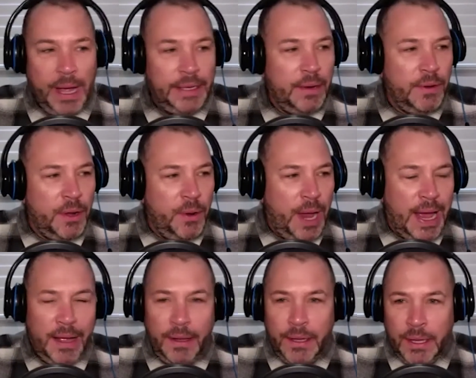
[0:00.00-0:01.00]
I don't know
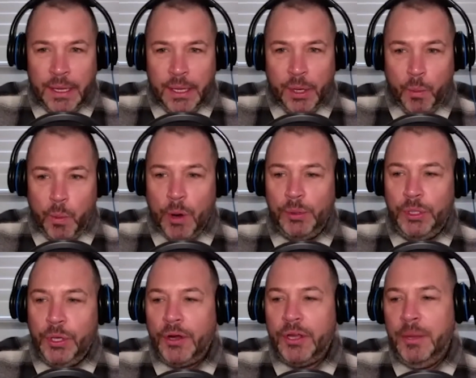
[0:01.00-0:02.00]
how well
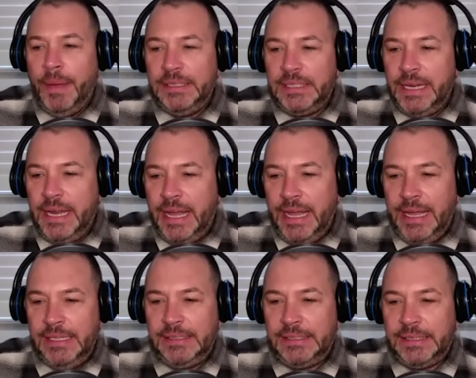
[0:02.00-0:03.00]
documented it
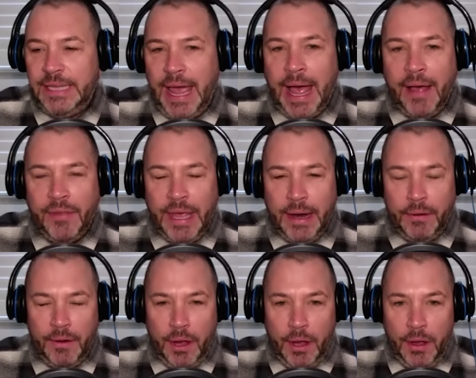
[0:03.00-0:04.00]
is out there
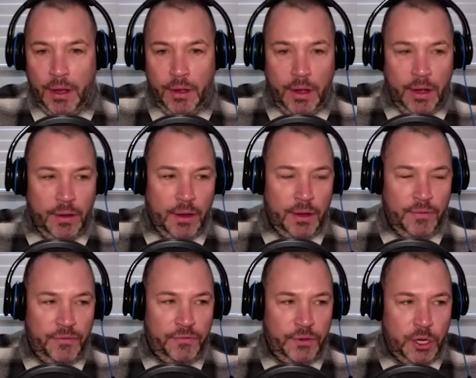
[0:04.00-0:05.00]

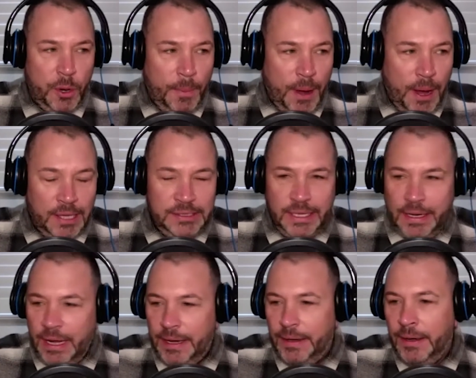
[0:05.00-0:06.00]
of your past,
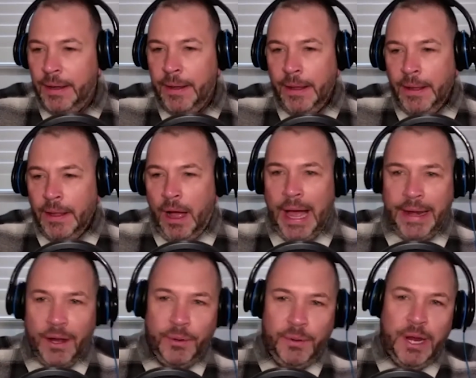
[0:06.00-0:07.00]
and I
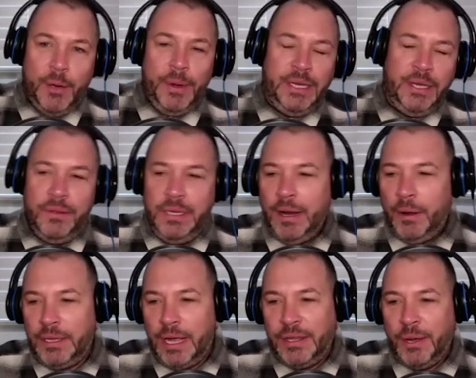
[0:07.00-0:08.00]
know, knowing you, you know,
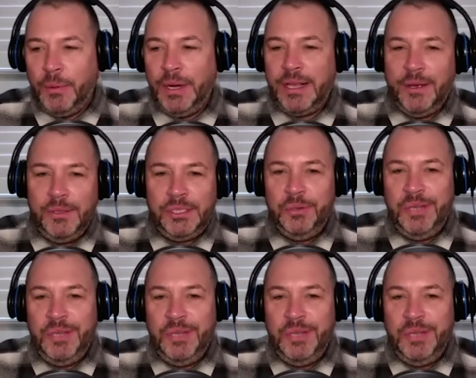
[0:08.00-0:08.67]
I don't want to go too